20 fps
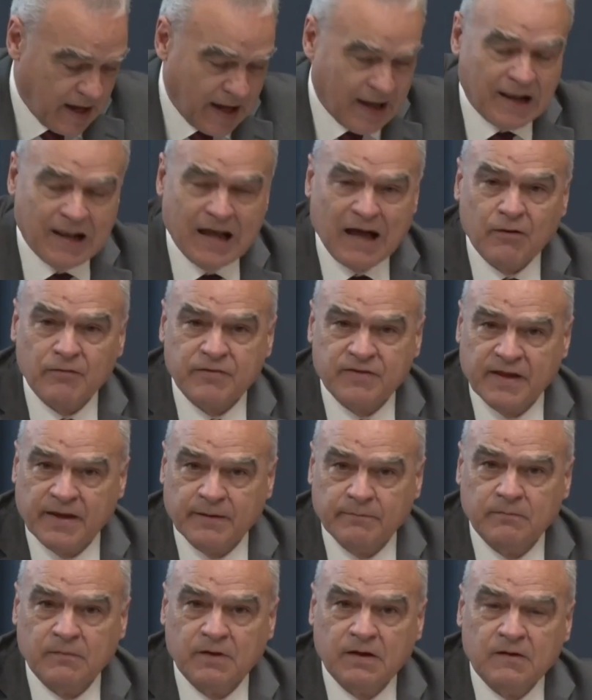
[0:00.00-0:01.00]
allow
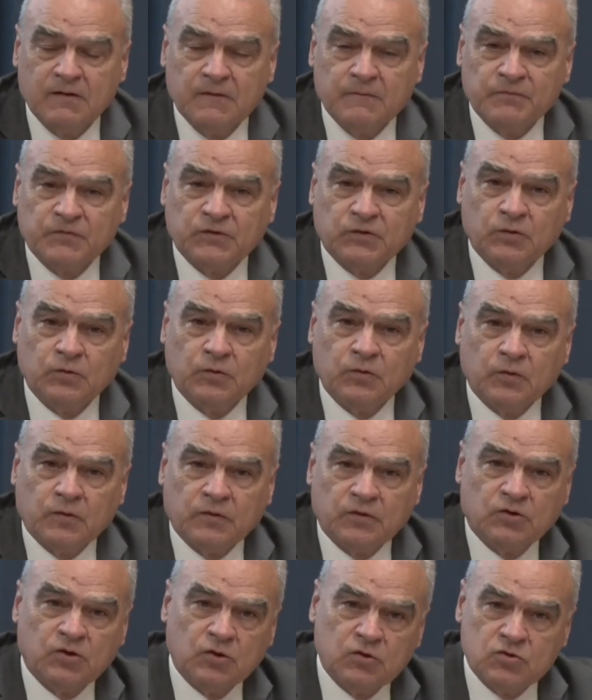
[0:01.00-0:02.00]
them to
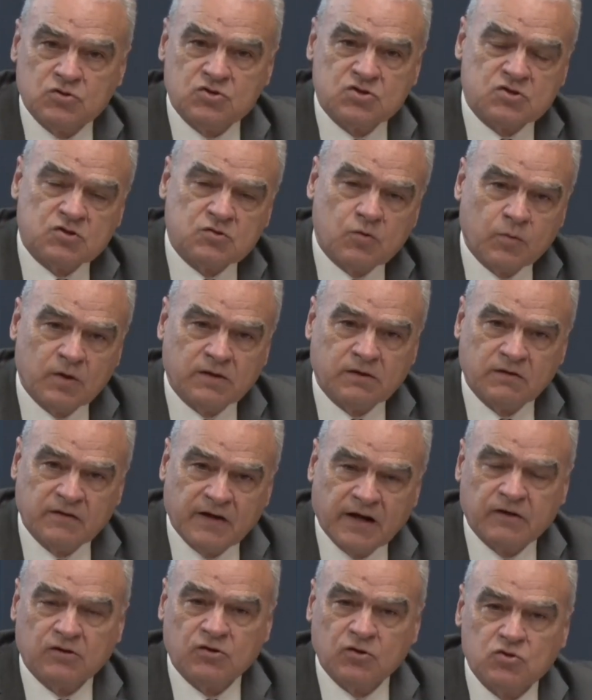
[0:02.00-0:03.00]
use what
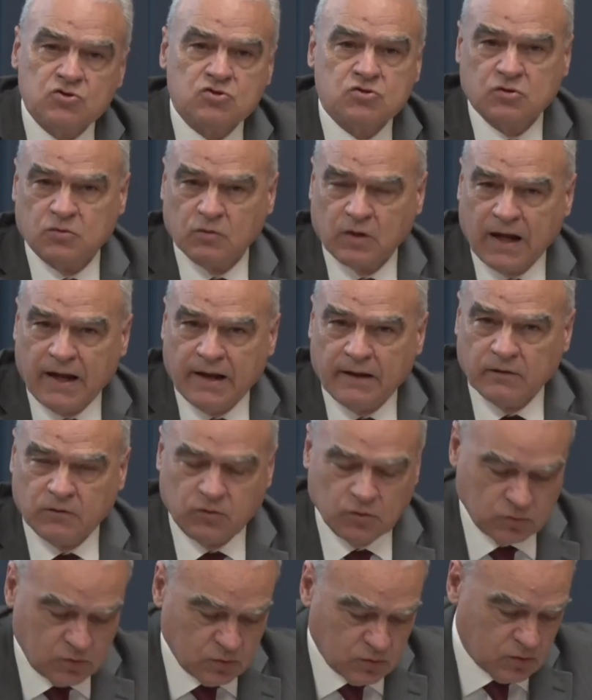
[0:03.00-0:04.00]
they are used
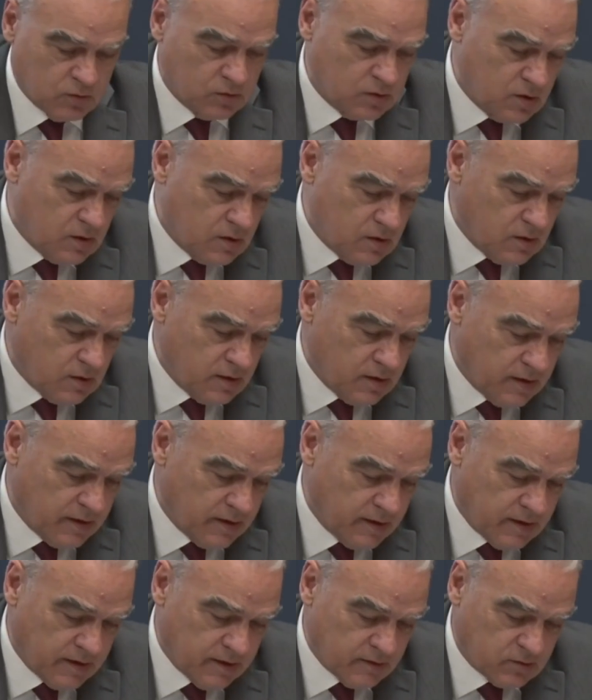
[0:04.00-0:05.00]
to do,
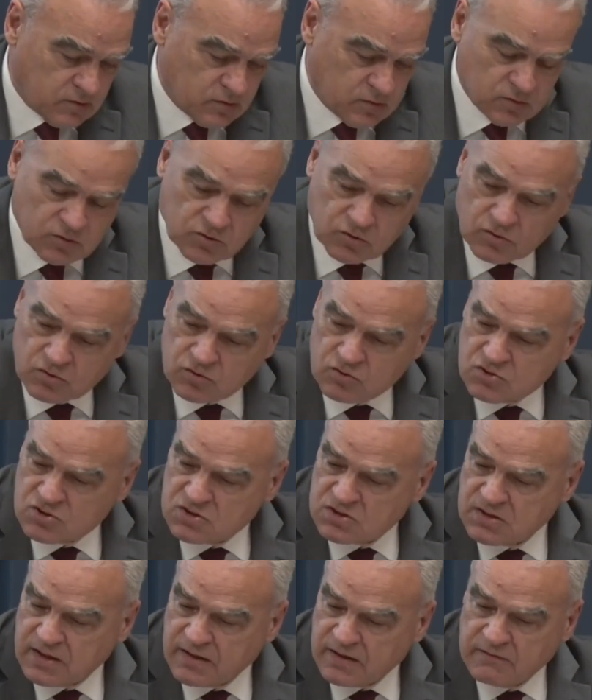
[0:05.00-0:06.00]
to
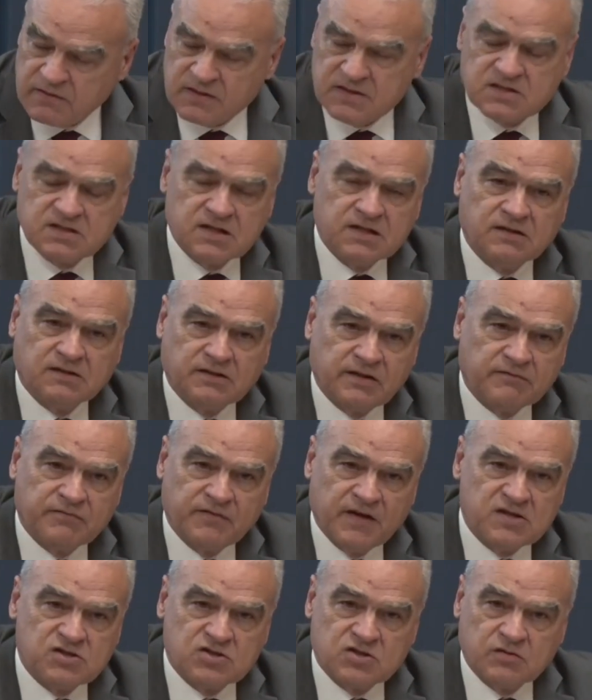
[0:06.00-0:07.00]
use this
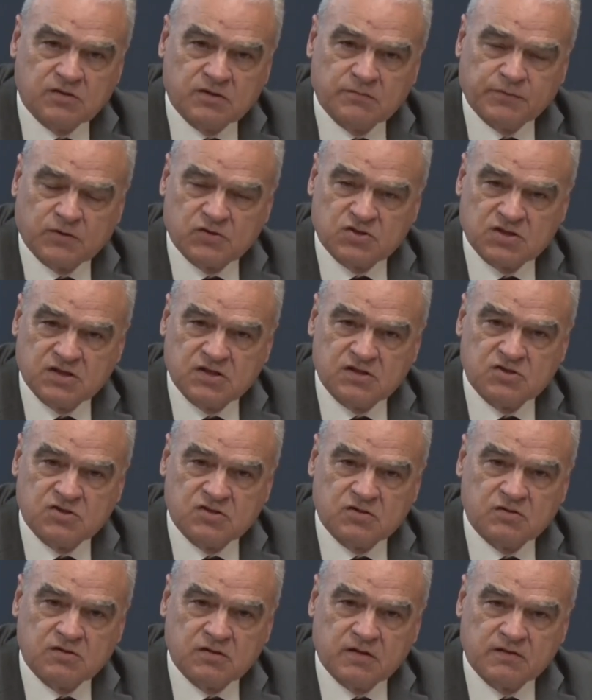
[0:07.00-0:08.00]
intervention
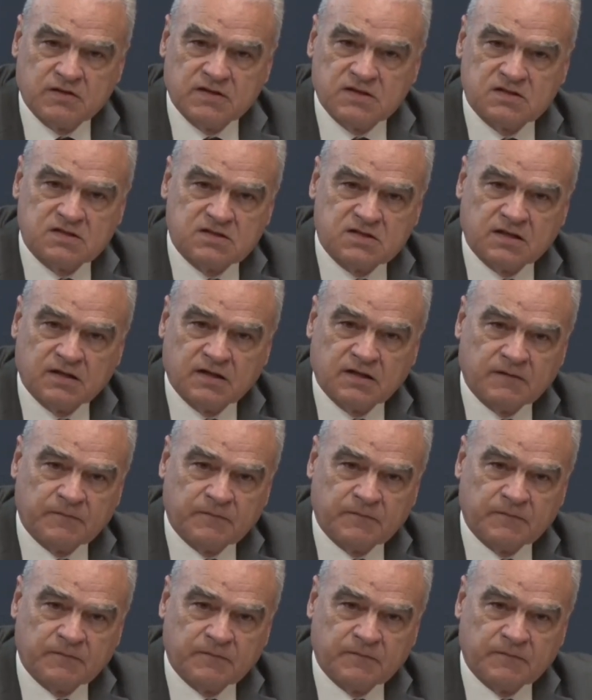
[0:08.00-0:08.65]
procedure, this